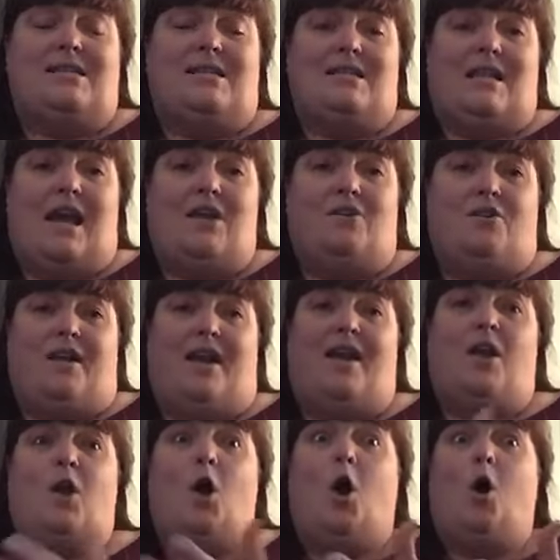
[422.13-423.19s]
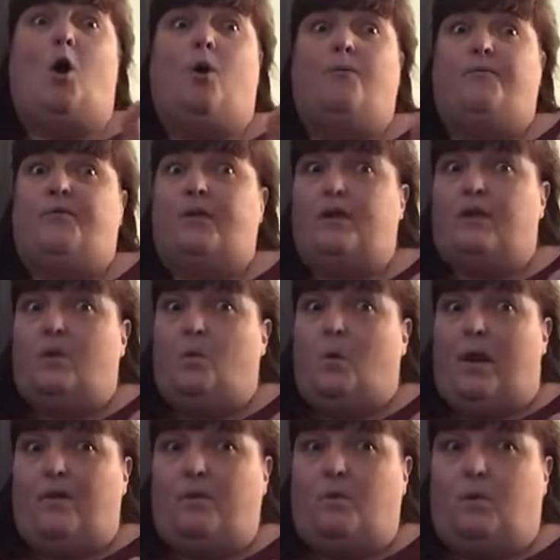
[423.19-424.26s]
next Saturday, hopefully the
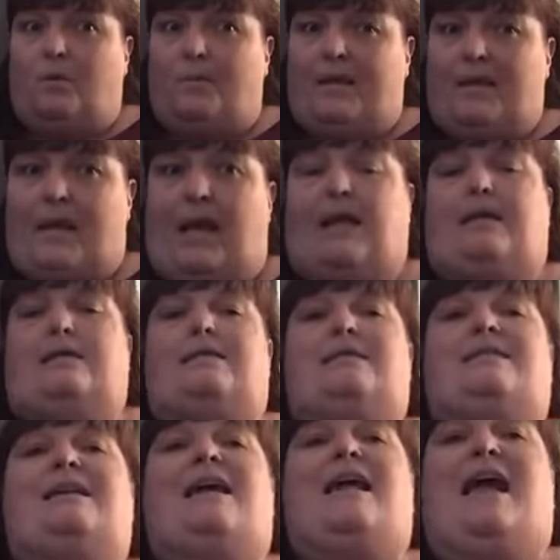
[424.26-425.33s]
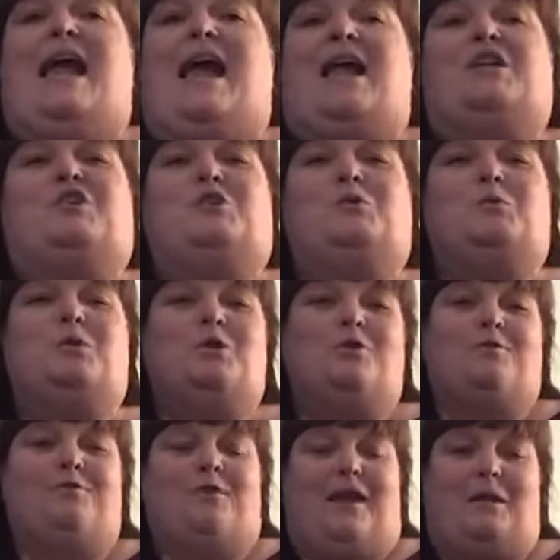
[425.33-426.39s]
weather will be nice and you
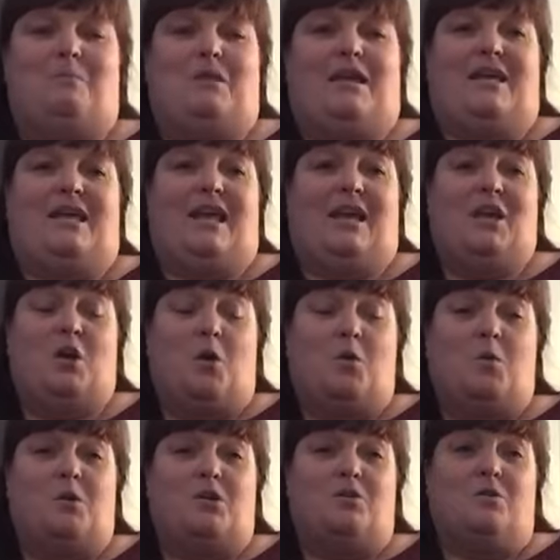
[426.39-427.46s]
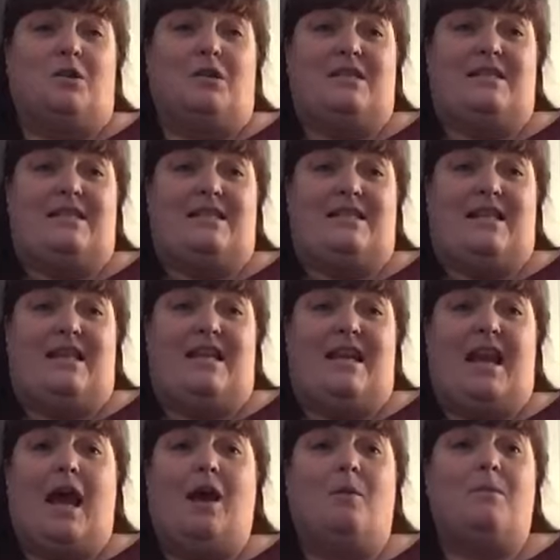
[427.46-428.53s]
and your family can go and you can
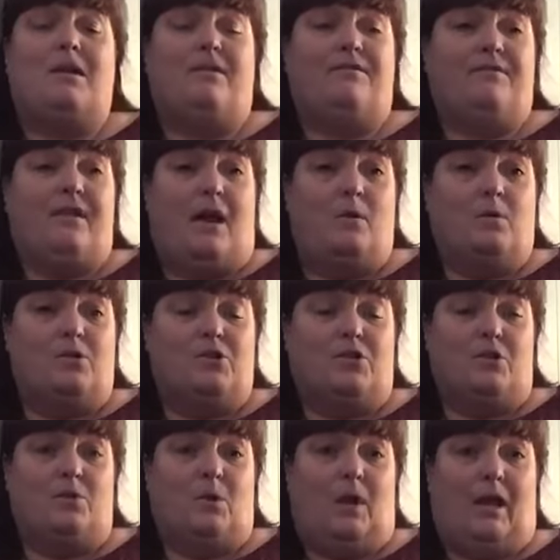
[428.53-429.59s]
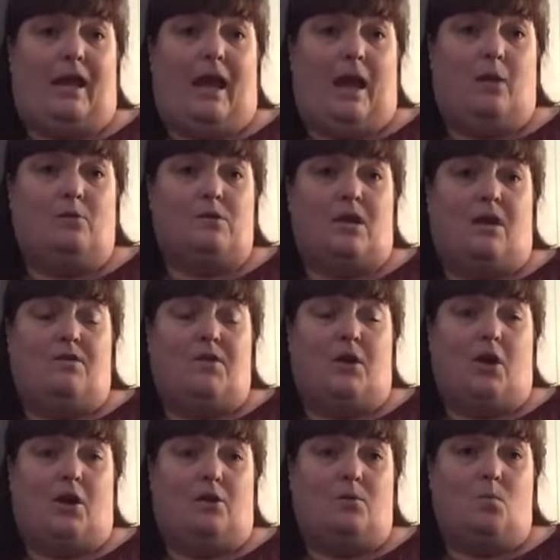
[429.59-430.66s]
see how many flowers you can count on
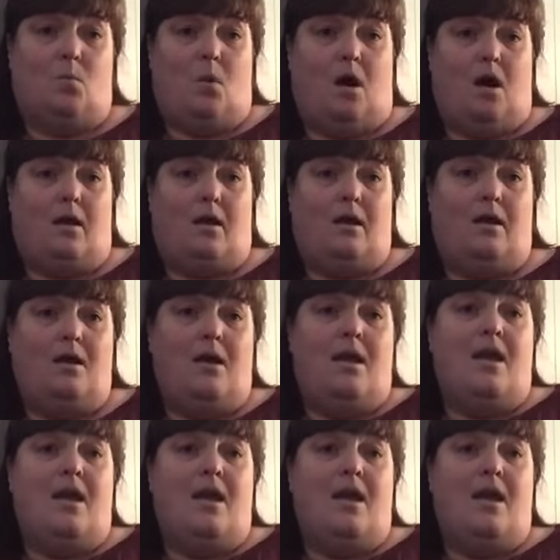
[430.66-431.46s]
the garden walk.